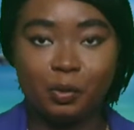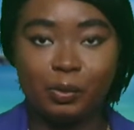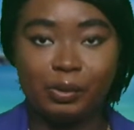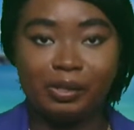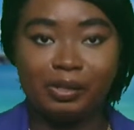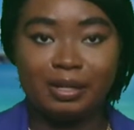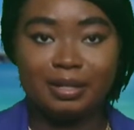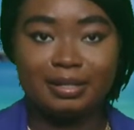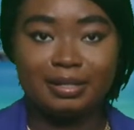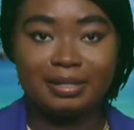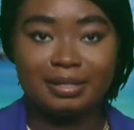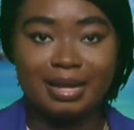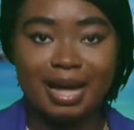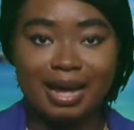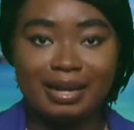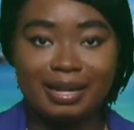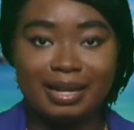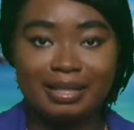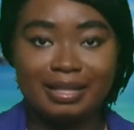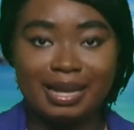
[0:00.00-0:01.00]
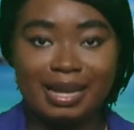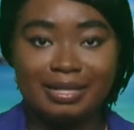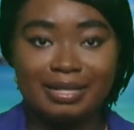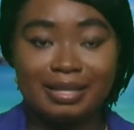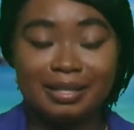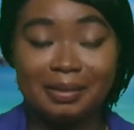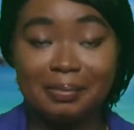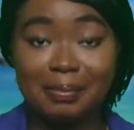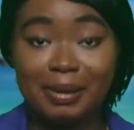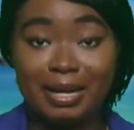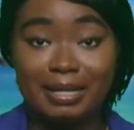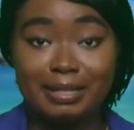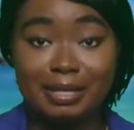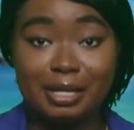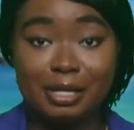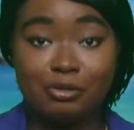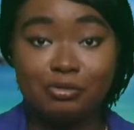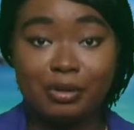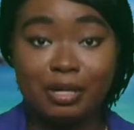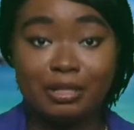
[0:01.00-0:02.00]
Wilkinson added that in the best
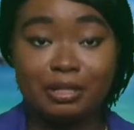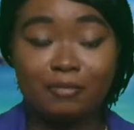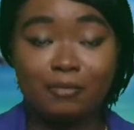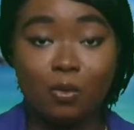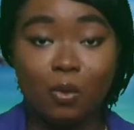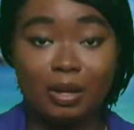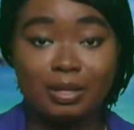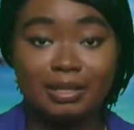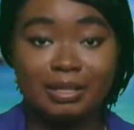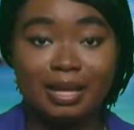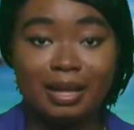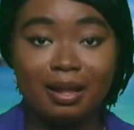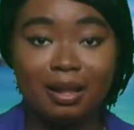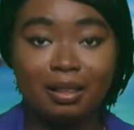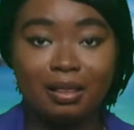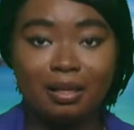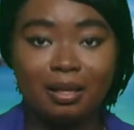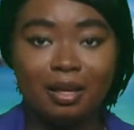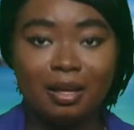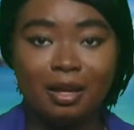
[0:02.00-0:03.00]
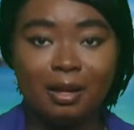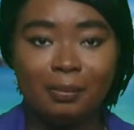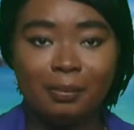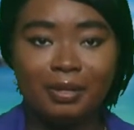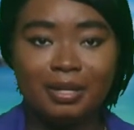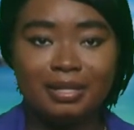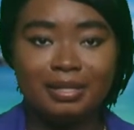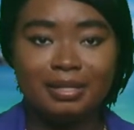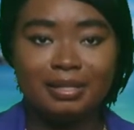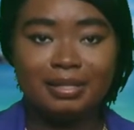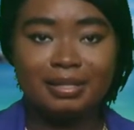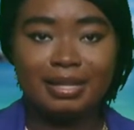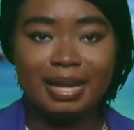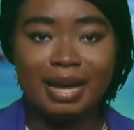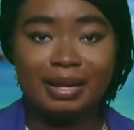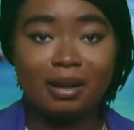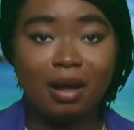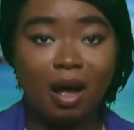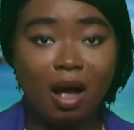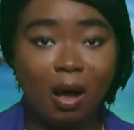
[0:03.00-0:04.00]
interest of one's health, persons
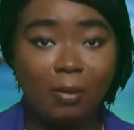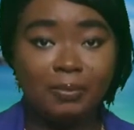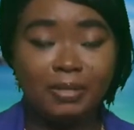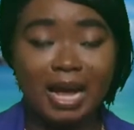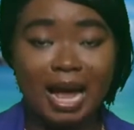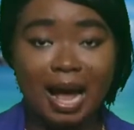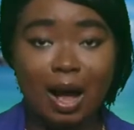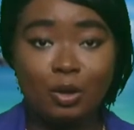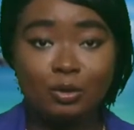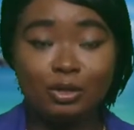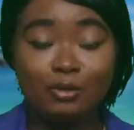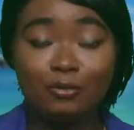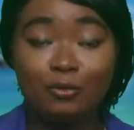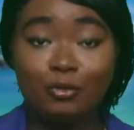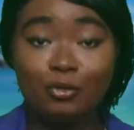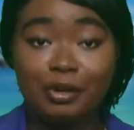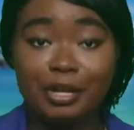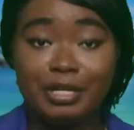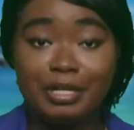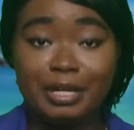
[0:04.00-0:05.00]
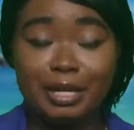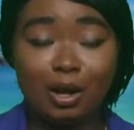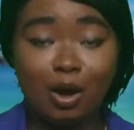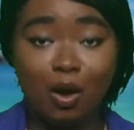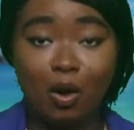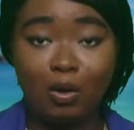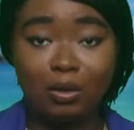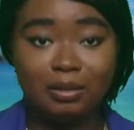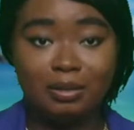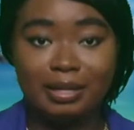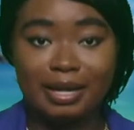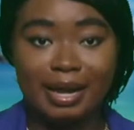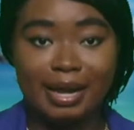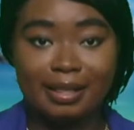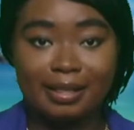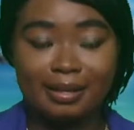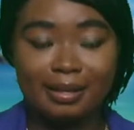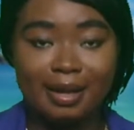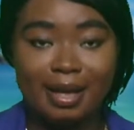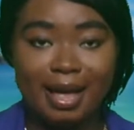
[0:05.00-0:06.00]
can opt out of greeting
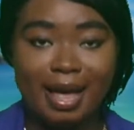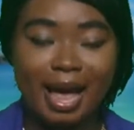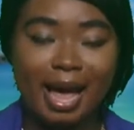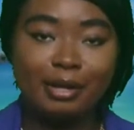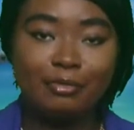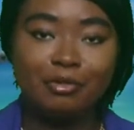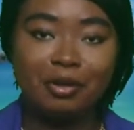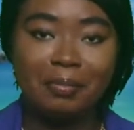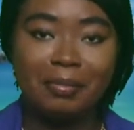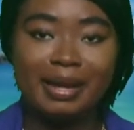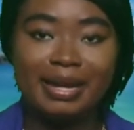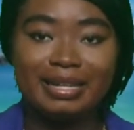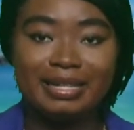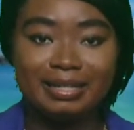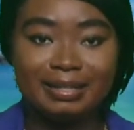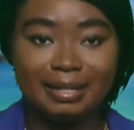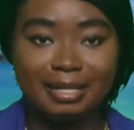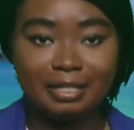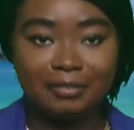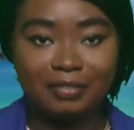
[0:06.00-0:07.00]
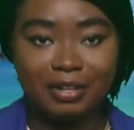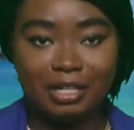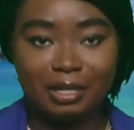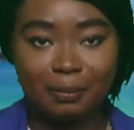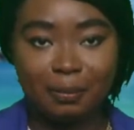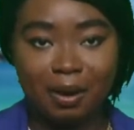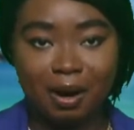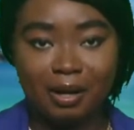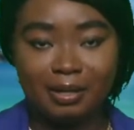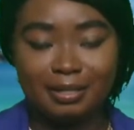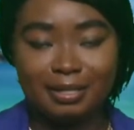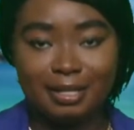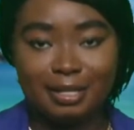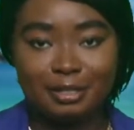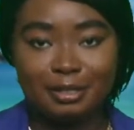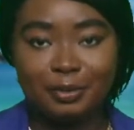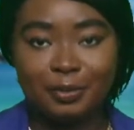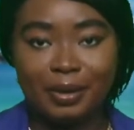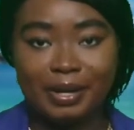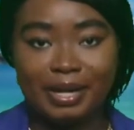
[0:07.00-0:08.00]
altogether and remain 6 feet apart
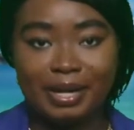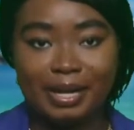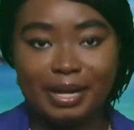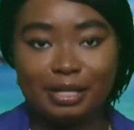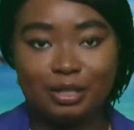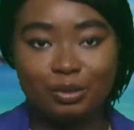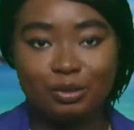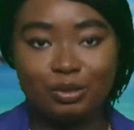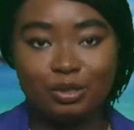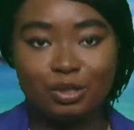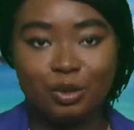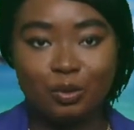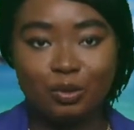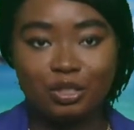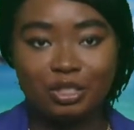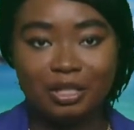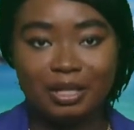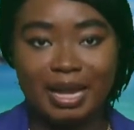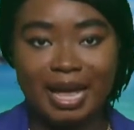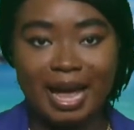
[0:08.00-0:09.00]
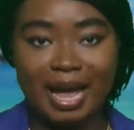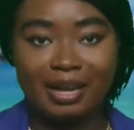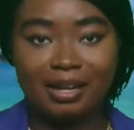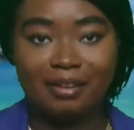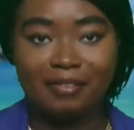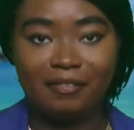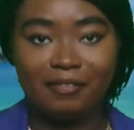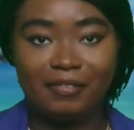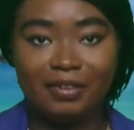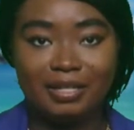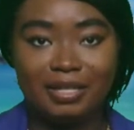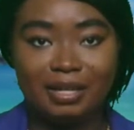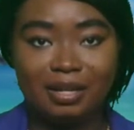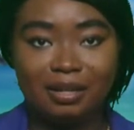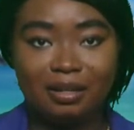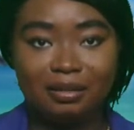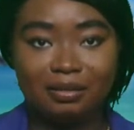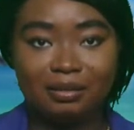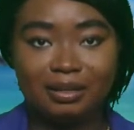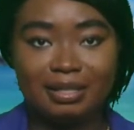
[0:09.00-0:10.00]
to adhere to social and
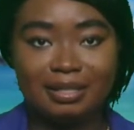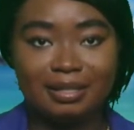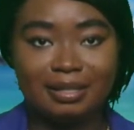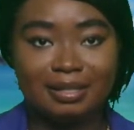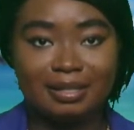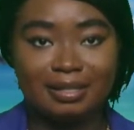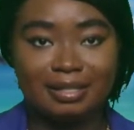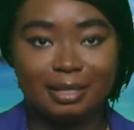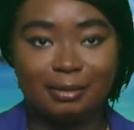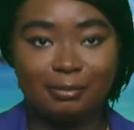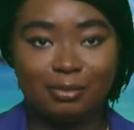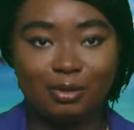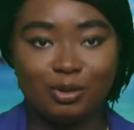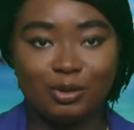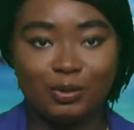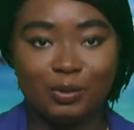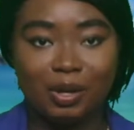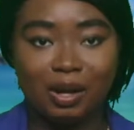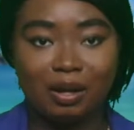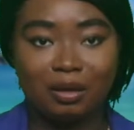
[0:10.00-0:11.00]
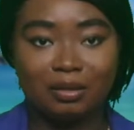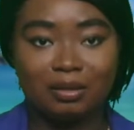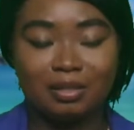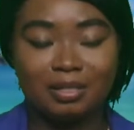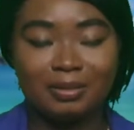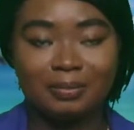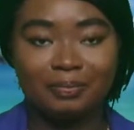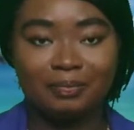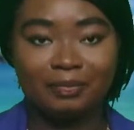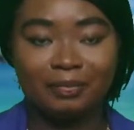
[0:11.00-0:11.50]
physical distancing protocols.